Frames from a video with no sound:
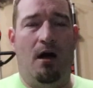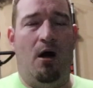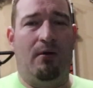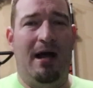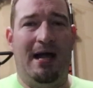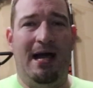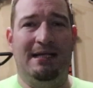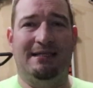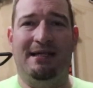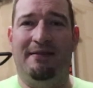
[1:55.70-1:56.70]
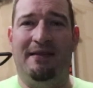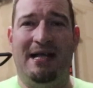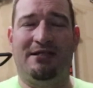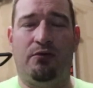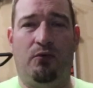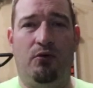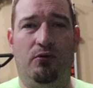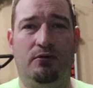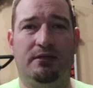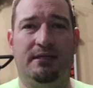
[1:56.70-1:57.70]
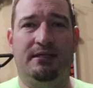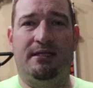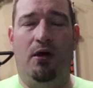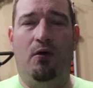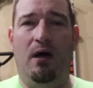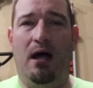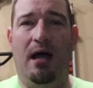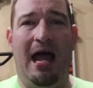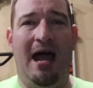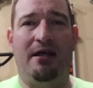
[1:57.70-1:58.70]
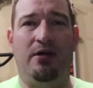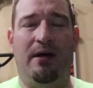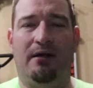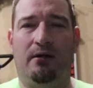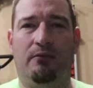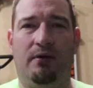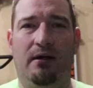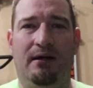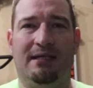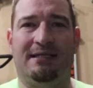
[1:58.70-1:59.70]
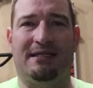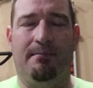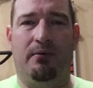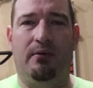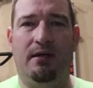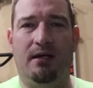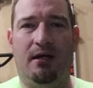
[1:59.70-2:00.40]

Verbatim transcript: All right guys, that's the rules. So how do you enter? Well, it's simple.